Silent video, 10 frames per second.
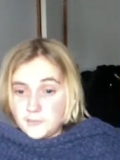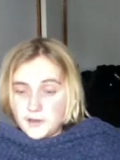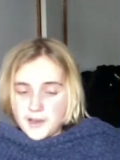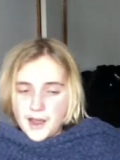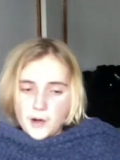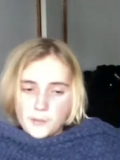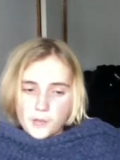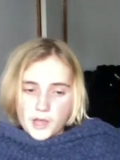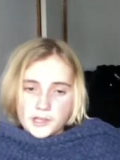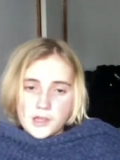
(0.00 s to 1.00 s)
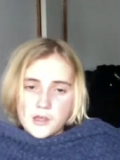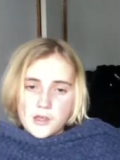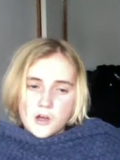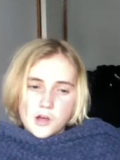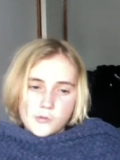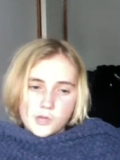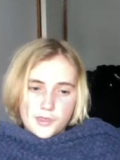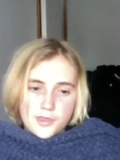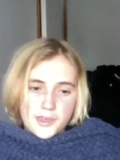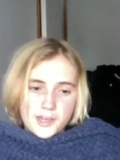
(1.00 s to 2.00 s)
But now I'm like, I really
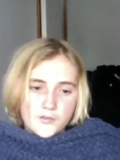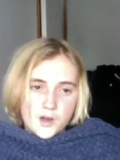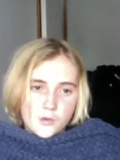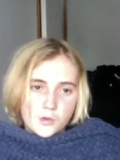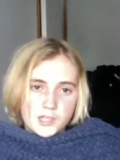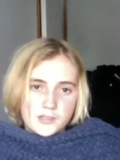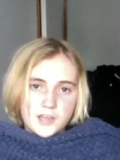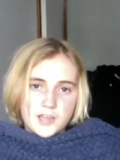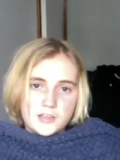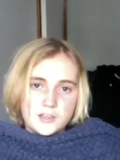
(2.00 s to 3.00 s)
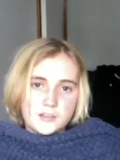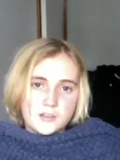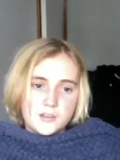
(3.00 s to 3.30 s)
think if I really need it.